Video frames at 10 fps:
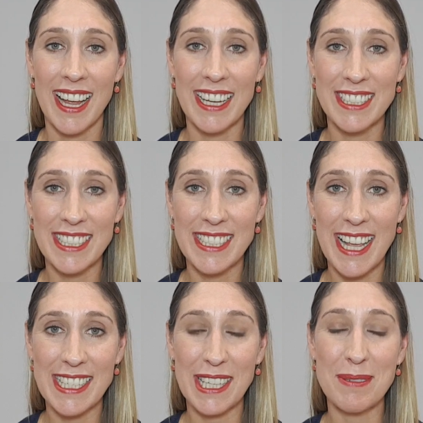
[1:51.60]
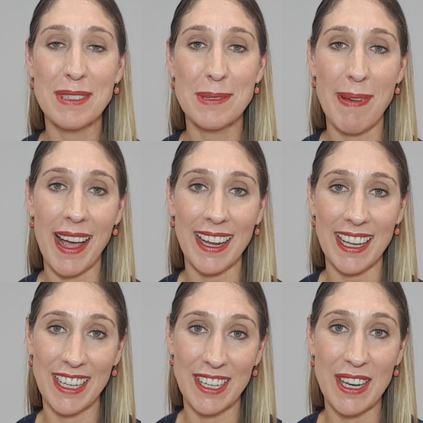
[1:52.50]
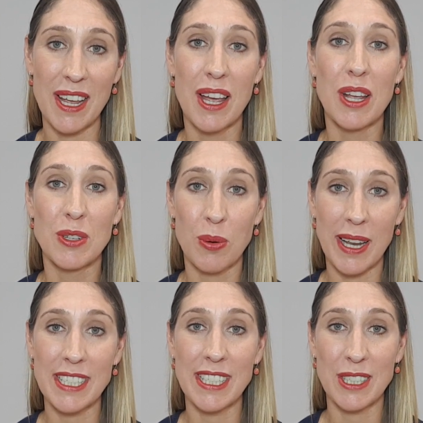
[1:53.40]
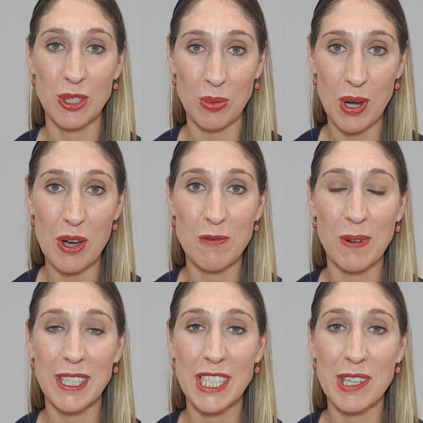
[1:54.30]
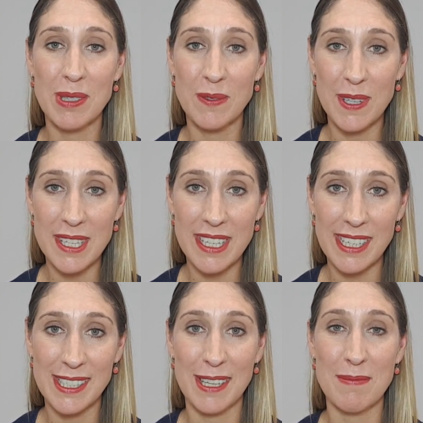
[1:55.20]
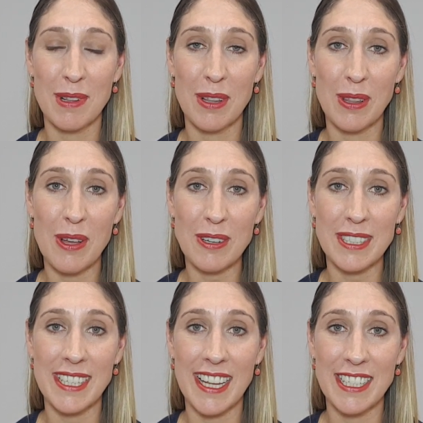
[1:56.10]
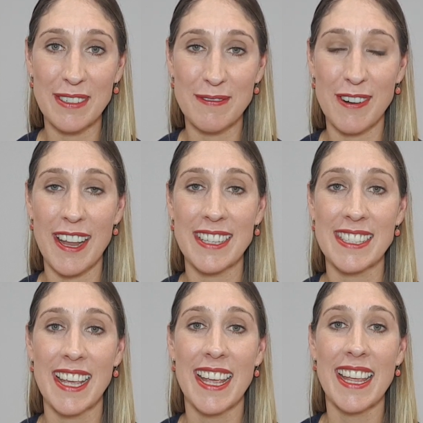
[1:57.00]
And she says it was back in 2012 when she was visiting some long-standing friends